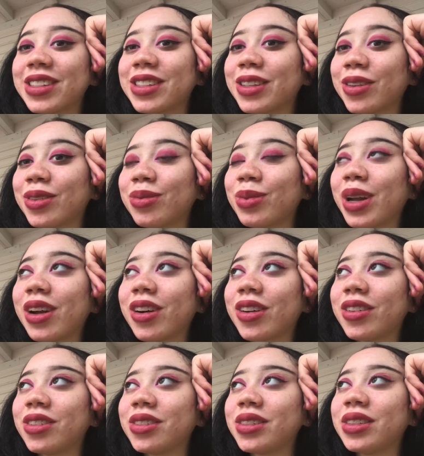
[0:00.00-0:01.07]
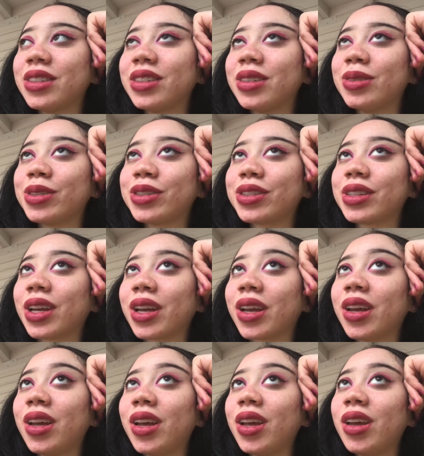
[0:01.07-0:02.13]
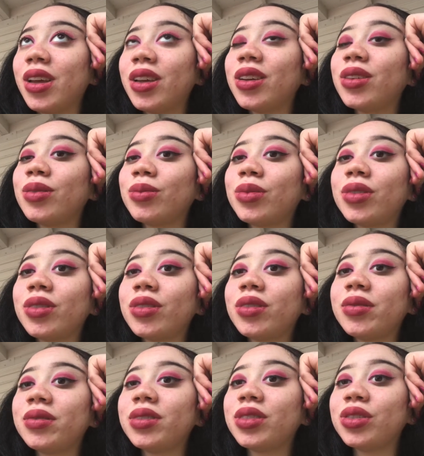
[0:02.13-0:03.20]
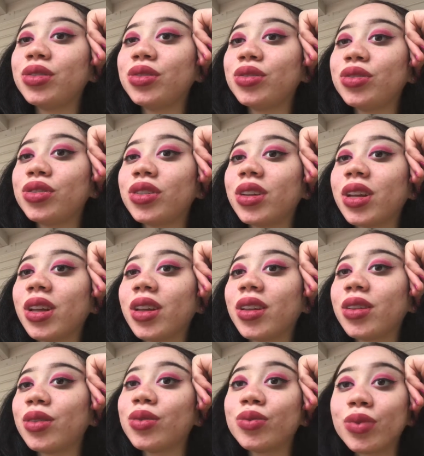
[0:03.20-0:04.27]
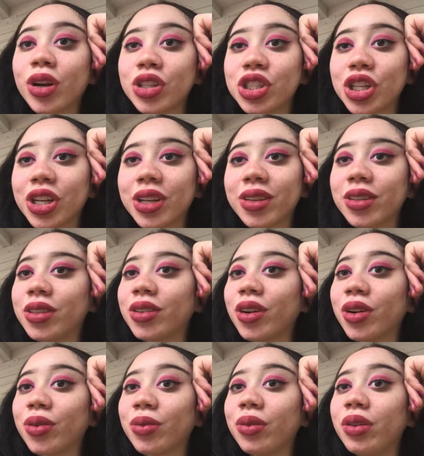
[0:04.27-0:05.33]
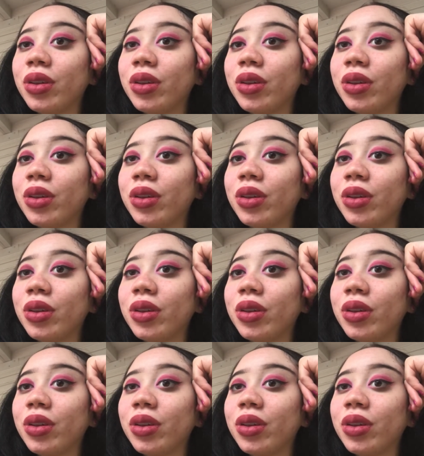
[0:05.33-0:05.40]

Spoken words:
So my uncle, he was just like, well, you shouldn't rush it, you know,